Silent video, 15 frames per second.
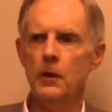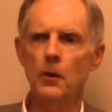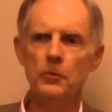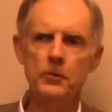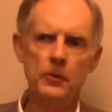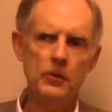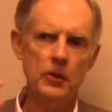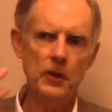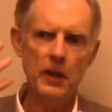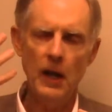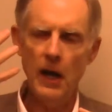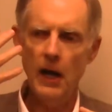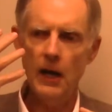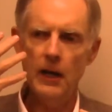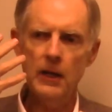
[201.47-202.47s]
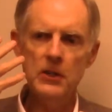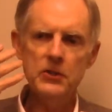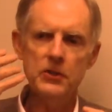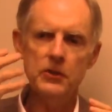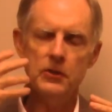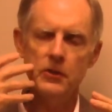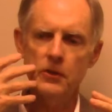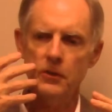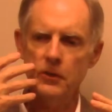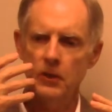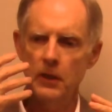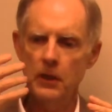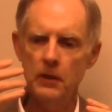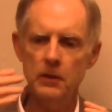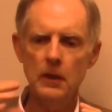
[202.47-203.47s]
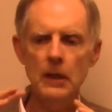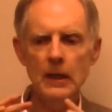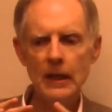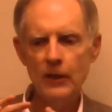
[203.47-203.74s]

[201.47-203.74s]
goes into the eyes, into the teeth.